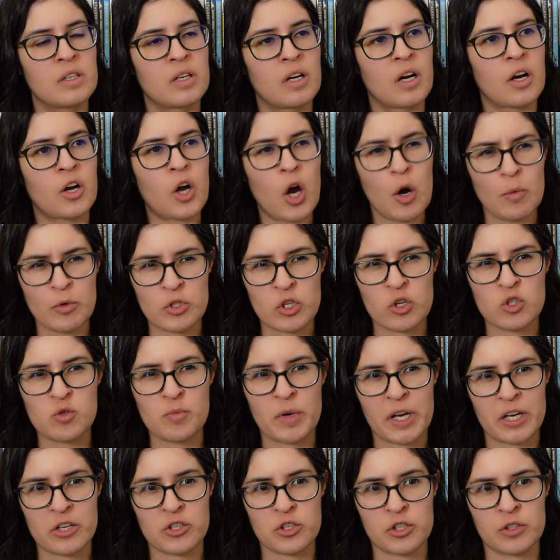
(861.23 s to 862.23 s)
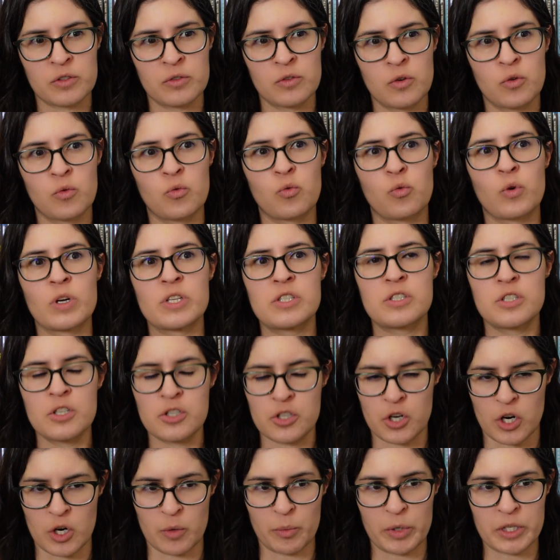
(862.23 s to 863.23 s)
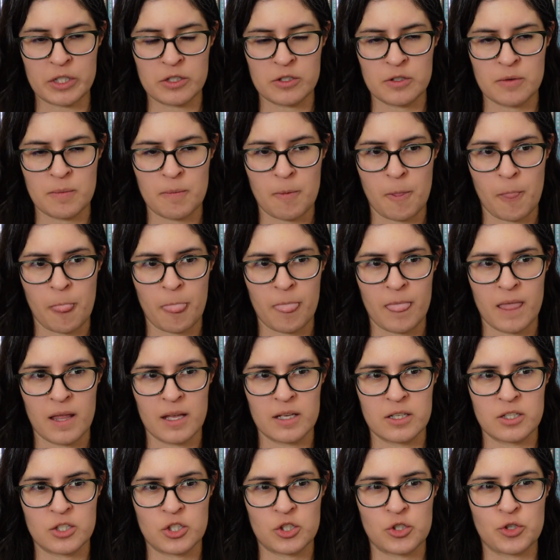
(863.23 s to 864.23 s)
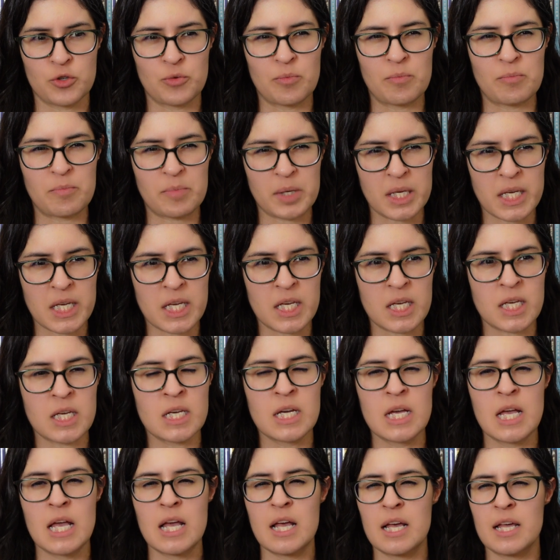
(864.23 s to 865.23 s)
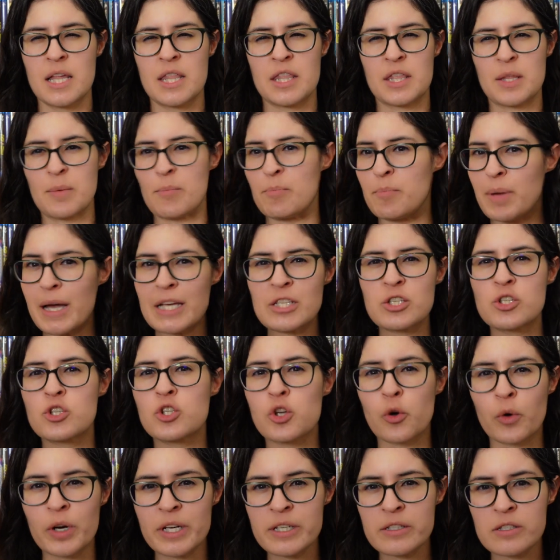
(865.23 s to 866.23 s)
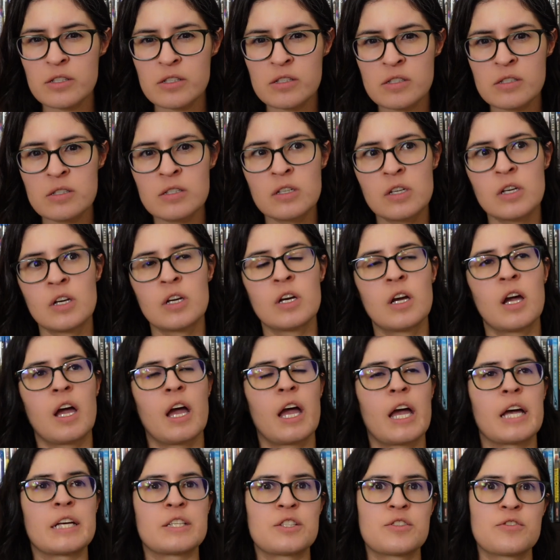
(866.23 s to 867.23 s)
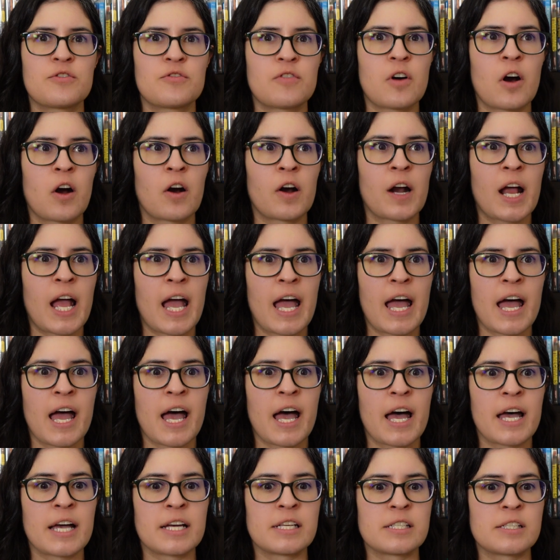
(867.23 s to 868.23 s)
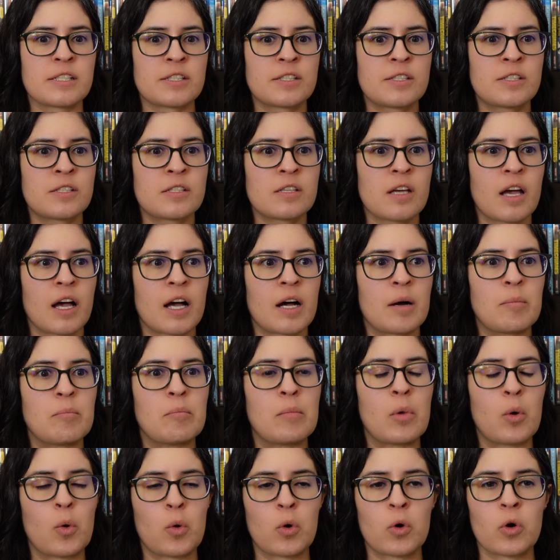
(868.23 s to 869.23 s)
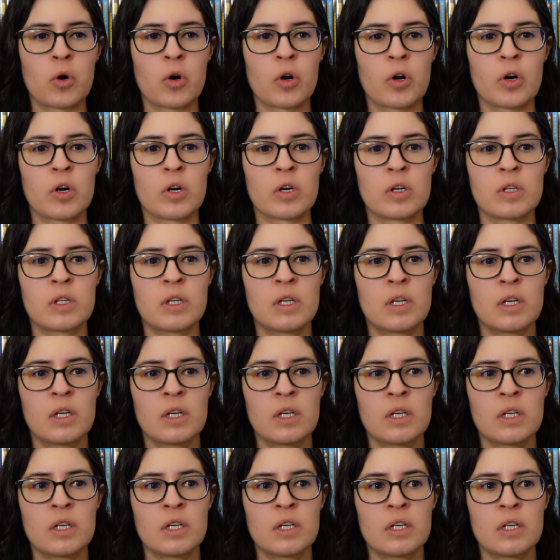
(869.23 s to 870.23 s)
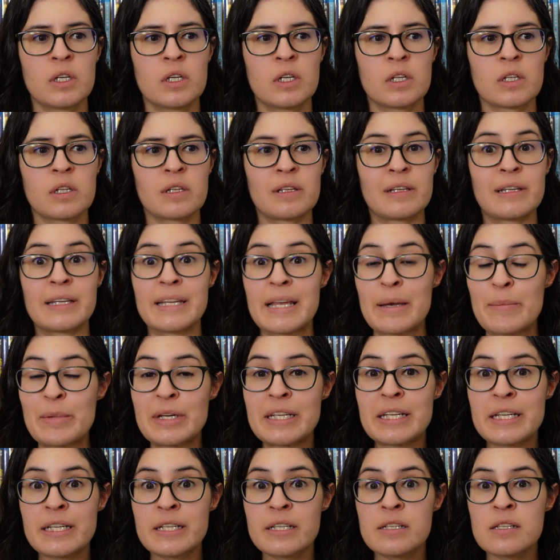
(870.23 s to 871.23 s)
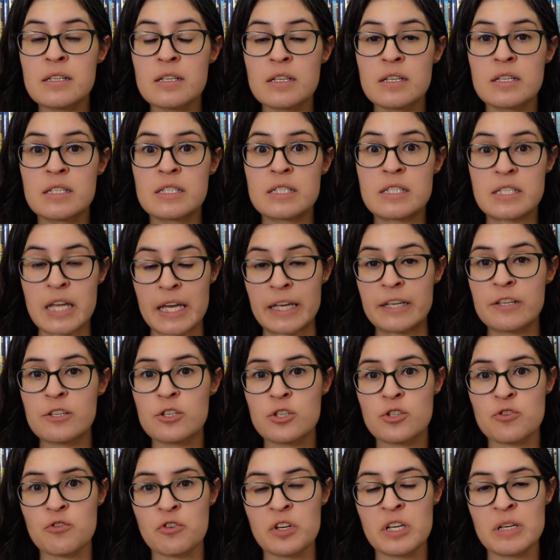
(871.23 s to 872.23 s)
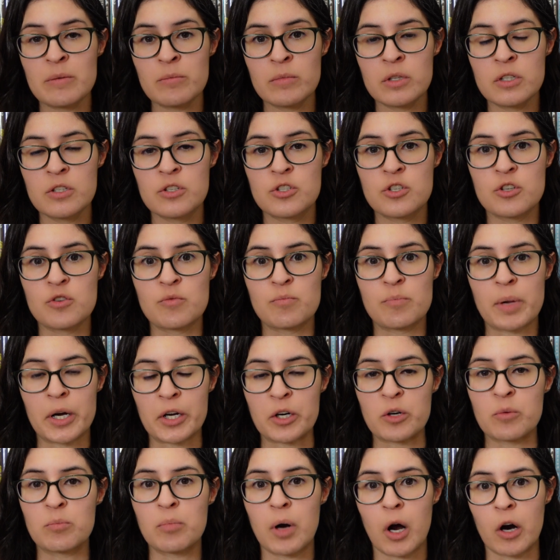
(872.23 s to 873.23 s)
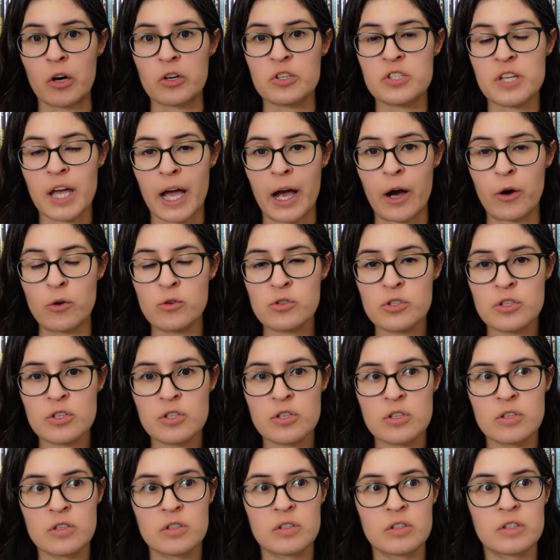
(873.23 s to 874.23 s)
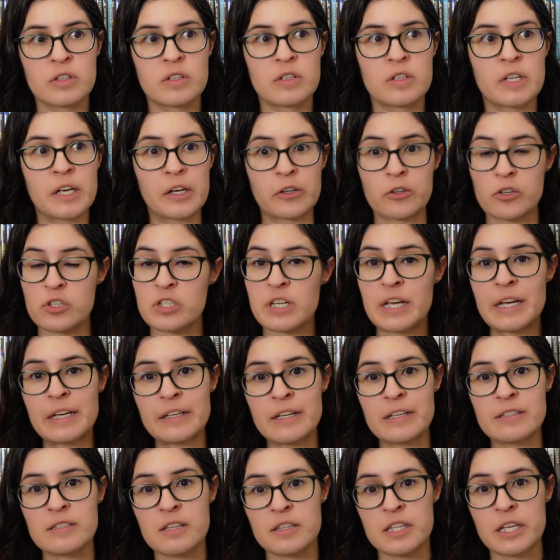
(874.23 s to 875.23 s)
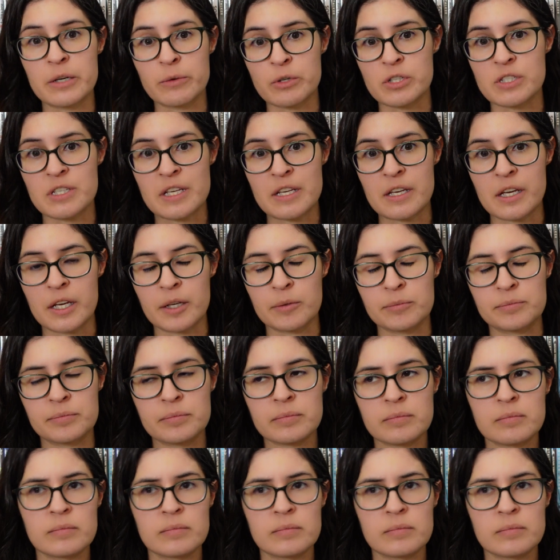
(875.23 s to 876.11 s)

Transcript: a comatose patient was determined to be the best choice as far as a more limited data stream to better parse out the understandings that they were seeking.